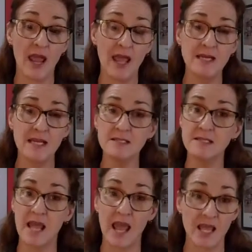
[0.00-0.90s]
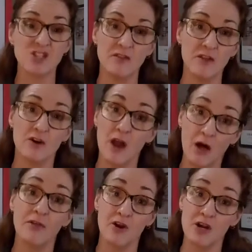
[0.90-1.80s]
and as they age and their
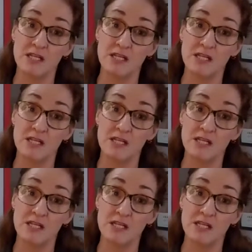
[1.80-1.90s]
healthcare